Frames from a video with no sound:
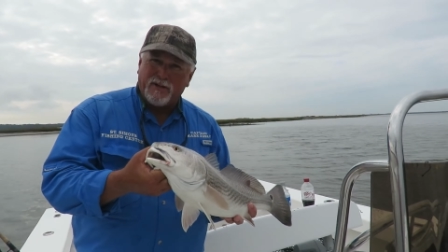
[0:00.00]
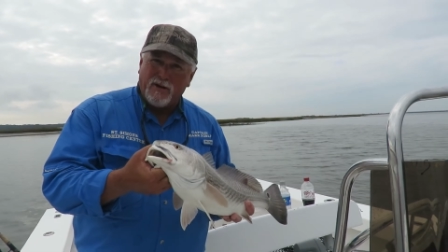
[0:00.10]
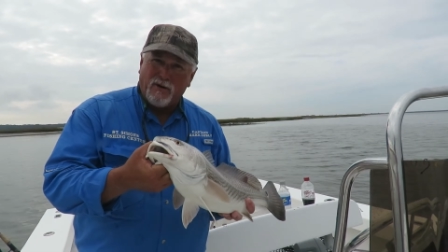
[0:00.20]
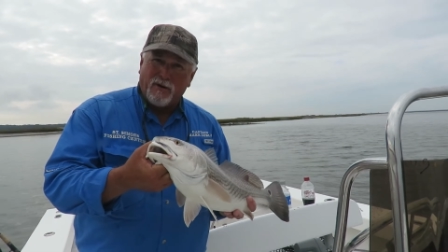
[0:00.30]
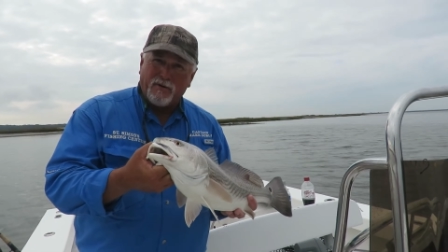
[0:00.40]
to
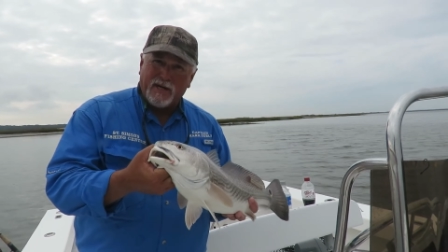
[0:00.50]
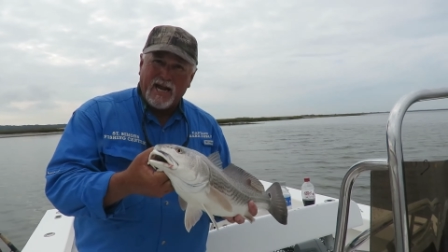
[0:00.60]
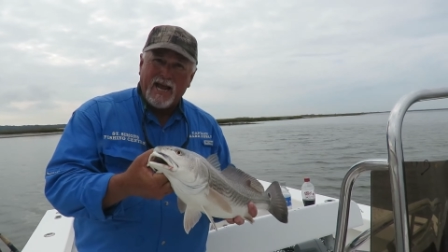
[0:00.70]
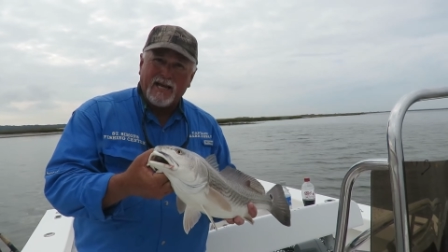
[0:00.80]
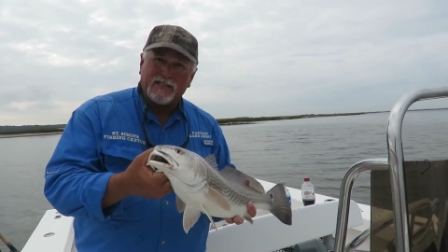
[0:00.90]
no longer
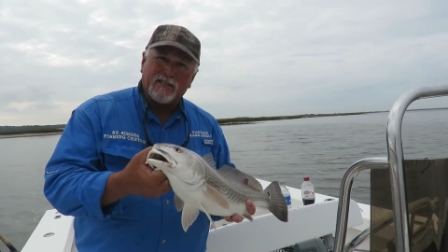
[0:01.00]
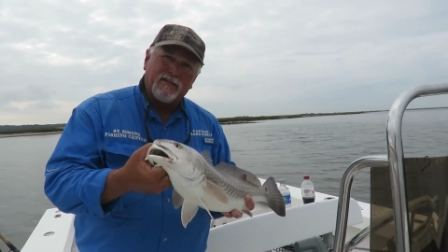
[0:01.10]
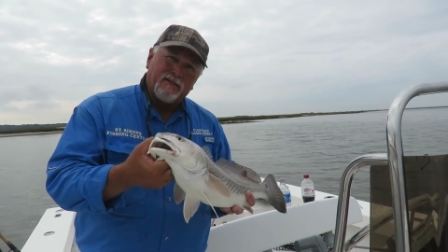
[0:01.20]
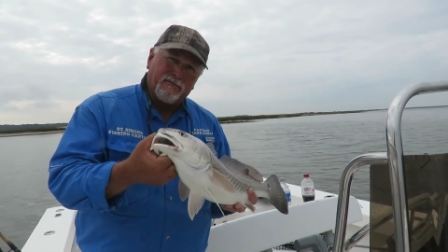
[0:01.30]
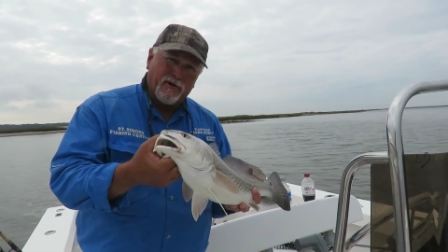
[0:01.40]
cast
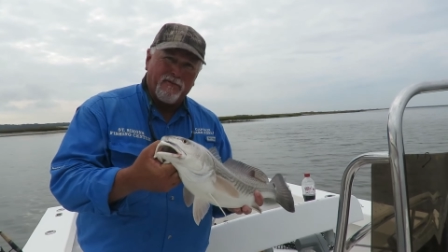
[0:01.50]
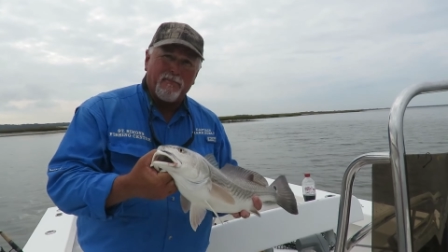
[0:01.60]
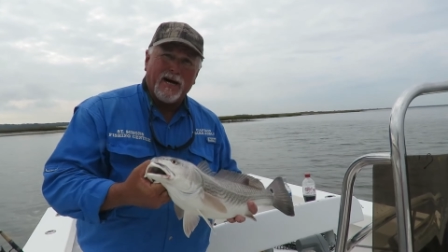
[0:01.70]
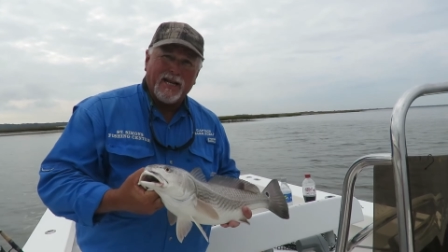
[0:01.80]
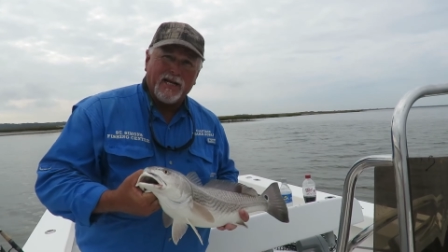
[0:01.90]
for
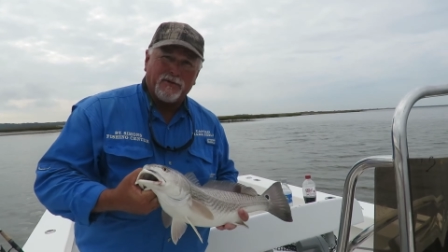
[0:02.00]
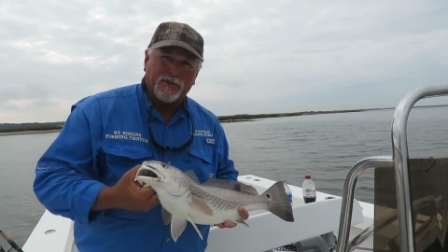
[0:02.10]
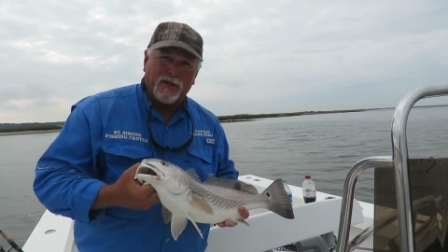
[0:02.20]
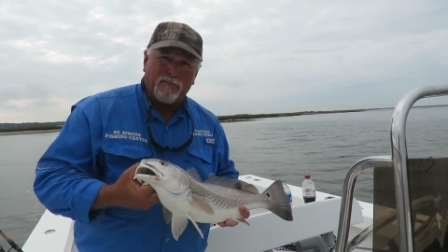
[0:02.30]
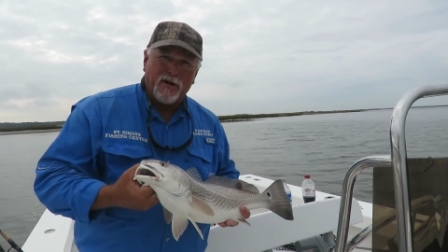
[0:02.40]
everybody else
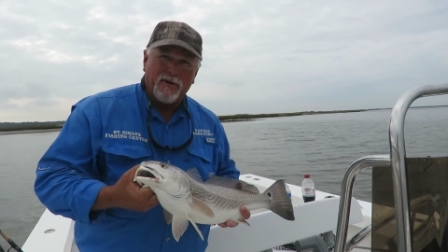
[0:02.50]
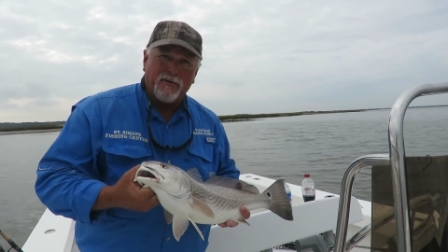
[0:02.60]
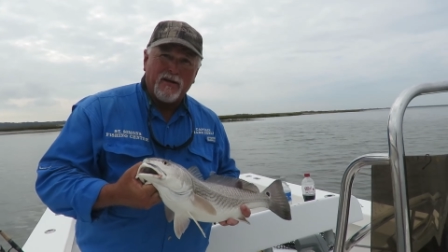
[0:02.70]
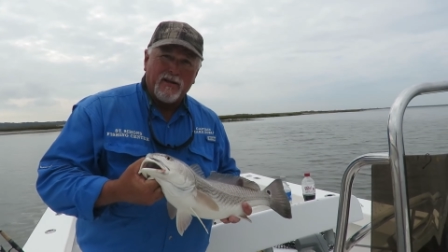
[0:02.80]
in the boat